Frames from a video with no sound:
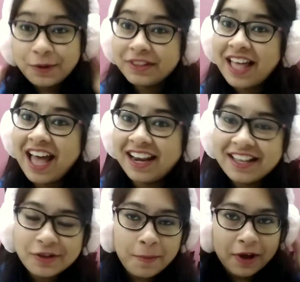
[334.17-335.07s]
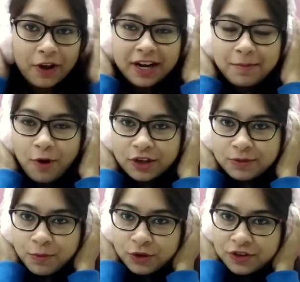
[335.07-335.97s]
cute that is. Oh my god, it
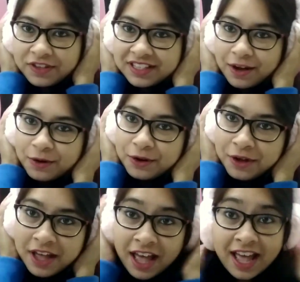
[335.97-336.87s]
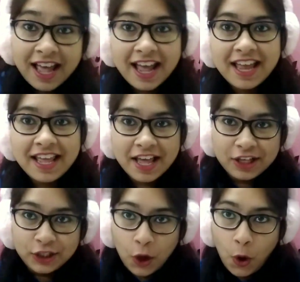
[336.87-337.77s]
blocks most of the sound. It
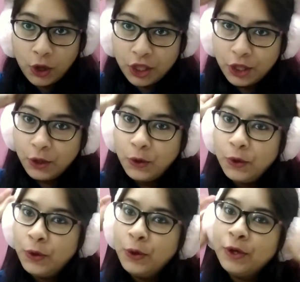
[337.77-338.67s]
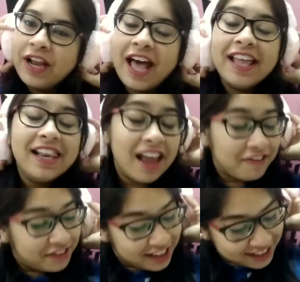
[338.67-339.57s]
is so cute. I
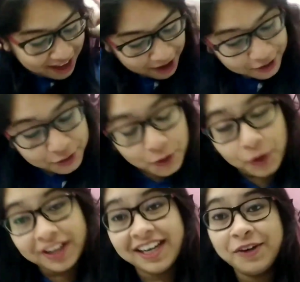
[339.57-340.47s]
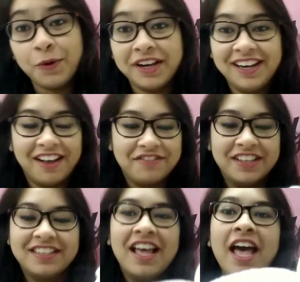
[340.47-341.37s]
love this. I totally, totally love
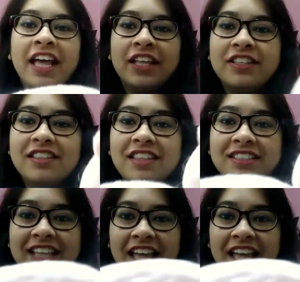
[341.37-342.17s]
this. The